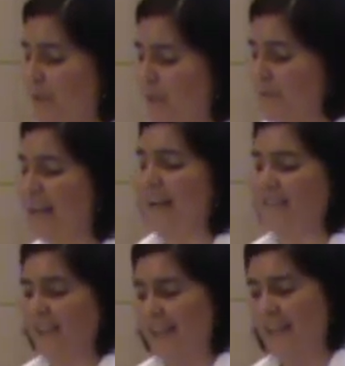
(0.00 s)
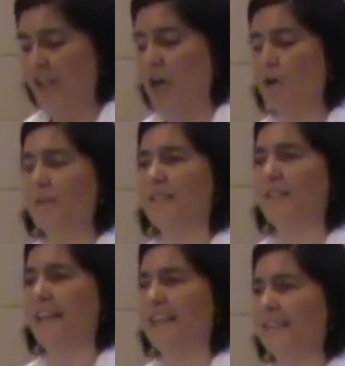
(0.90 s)
when we would have to let go
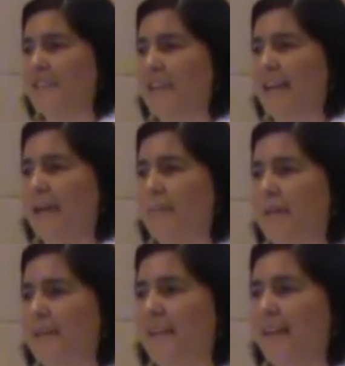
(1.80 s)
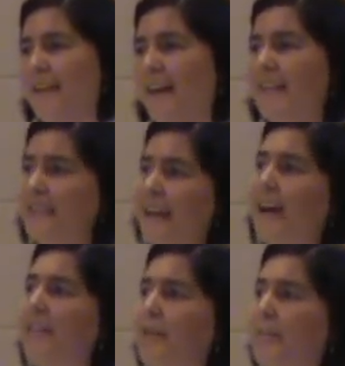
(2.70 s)
of the English camp and
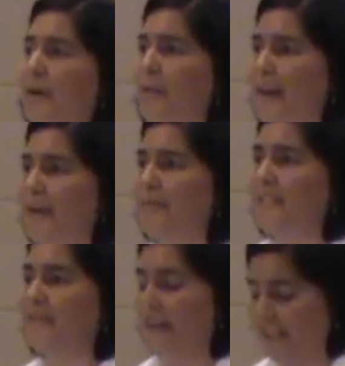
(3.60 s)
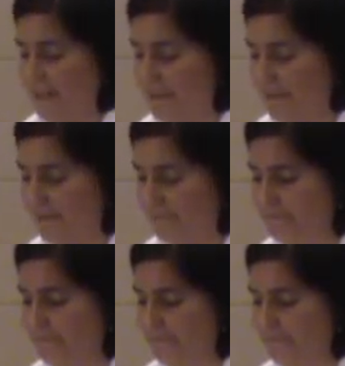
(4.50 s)
let other programs develop.
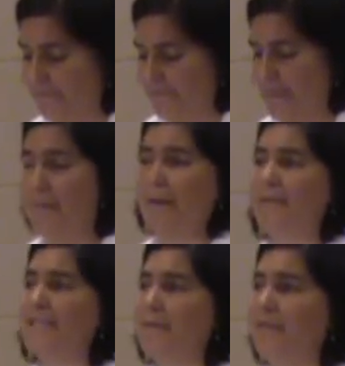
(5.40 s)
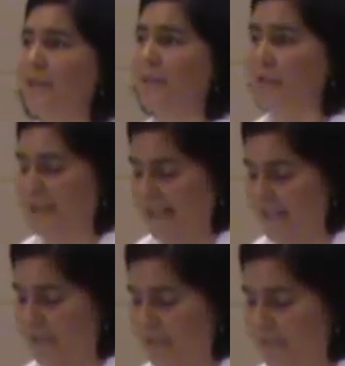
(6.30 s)
Maybe some of you knew
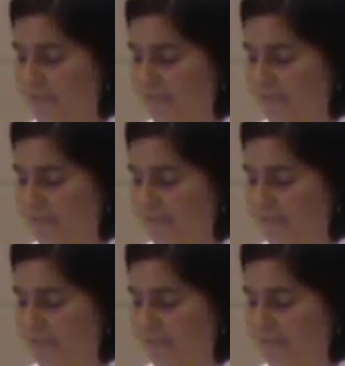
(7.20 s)
that too.